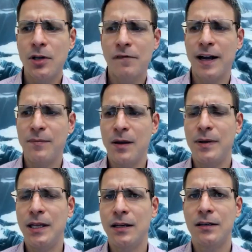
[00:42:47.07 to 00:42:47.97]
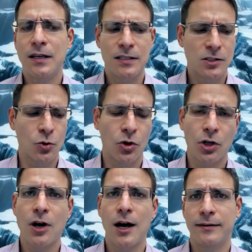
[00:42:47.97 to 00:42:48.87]
some you can find maybe the
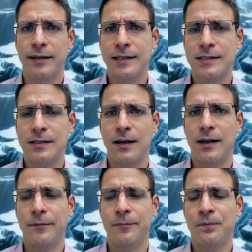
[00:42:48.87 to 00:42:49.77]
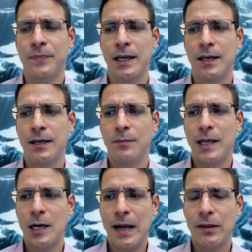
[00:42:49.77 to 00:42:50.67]
historical context.
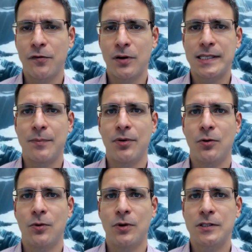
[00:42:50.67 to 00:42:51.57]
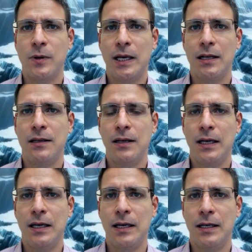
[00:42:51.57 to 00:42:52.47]
Black Panther, for example, was
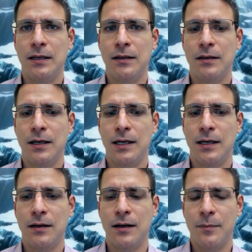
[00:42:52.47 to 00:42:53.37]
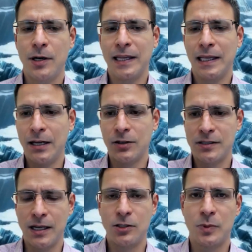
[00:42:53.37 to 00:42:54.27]
created in a bit of the
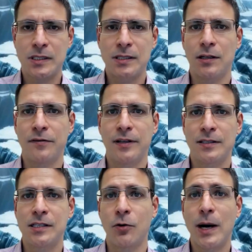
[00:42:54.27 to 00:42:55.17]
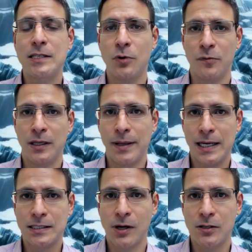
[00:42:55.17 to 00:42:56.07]
later stage, but still of the civil rights
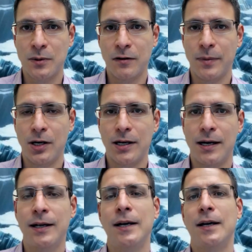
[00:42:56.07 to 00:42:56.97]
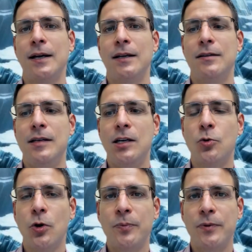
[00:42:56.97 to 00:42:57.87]
movement, the Black Civil Rights Movement of America.
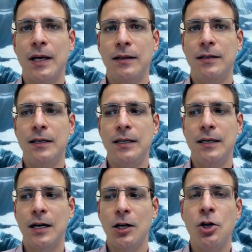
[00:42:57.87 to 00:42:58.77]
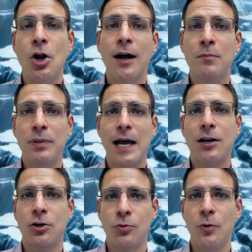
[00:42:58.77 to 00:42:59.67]
The
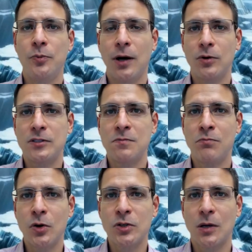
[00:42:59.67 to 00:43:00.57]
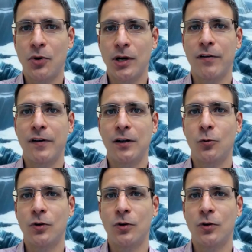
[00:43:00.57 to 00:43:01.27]
non-Black group that was most supportive